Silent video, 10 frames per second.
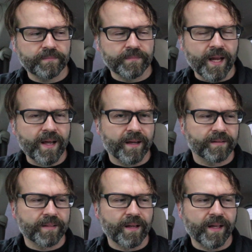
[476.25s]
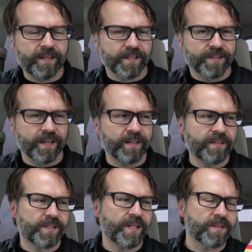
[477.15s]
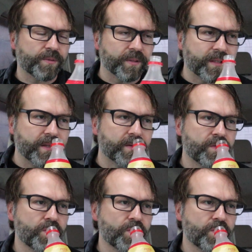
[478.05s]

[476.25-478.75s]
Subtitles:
Yeah, I like this. I think this tastes really good.